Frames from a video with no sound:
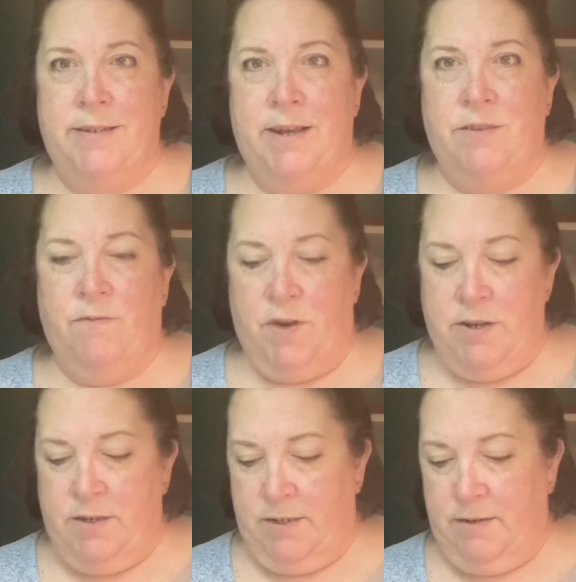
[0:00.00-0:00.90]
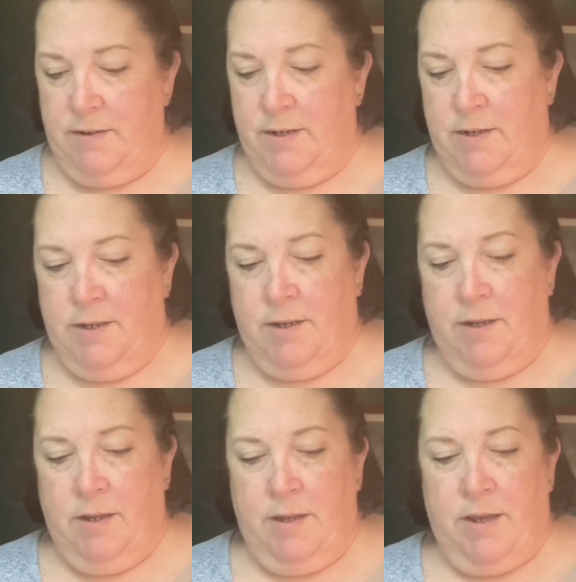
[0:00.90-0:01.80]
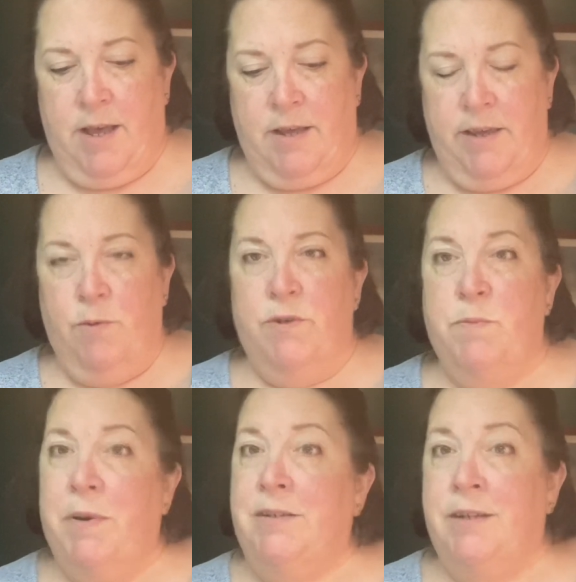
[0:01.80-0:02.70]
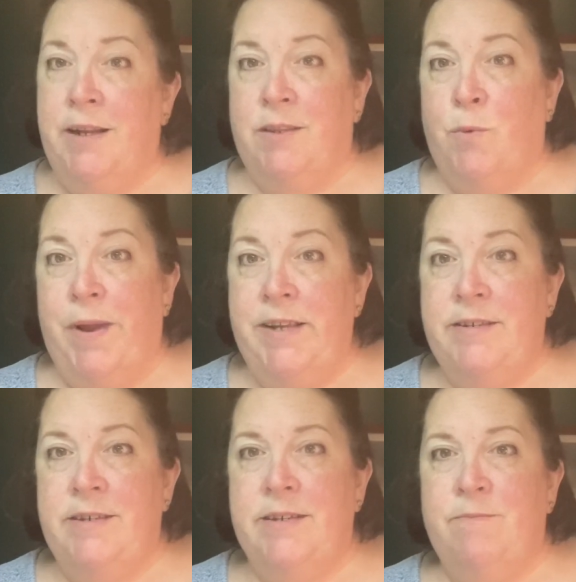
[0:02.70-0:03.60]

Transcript: down the front. It was belted at the waist.